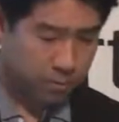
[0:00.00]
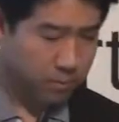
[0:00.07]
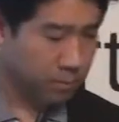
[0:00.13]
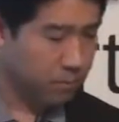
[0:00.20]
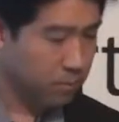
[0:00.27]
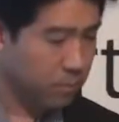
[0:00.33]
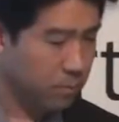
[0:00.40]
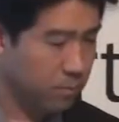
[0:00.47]

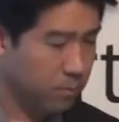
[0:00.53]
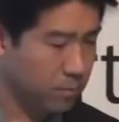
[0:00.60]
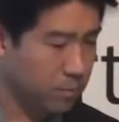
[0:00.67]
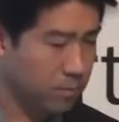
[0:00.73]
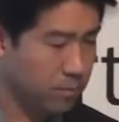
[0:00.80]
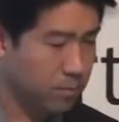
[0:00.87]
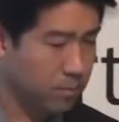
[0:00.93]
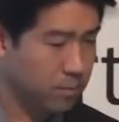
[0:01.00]

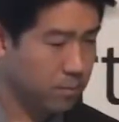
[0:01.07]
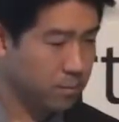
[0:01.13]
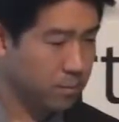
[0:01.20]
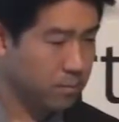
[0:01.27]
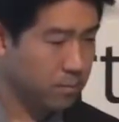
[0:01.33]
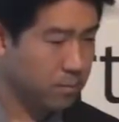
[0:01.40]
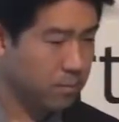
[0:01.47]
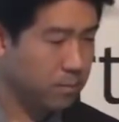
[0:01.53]

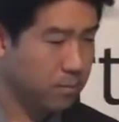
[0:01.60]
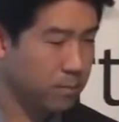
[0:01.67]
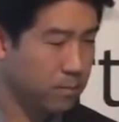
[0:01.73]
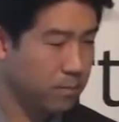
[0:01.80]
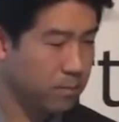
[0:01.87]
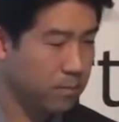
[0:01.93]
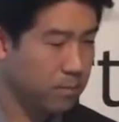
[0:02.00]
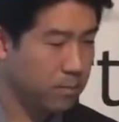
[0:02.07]

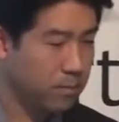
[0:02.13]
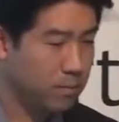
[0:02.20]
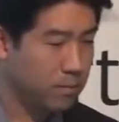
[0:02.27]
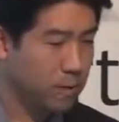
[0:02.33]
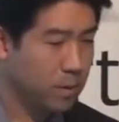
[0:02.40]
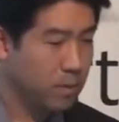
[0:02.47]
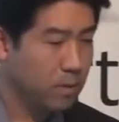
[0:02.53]
Nobody speaks.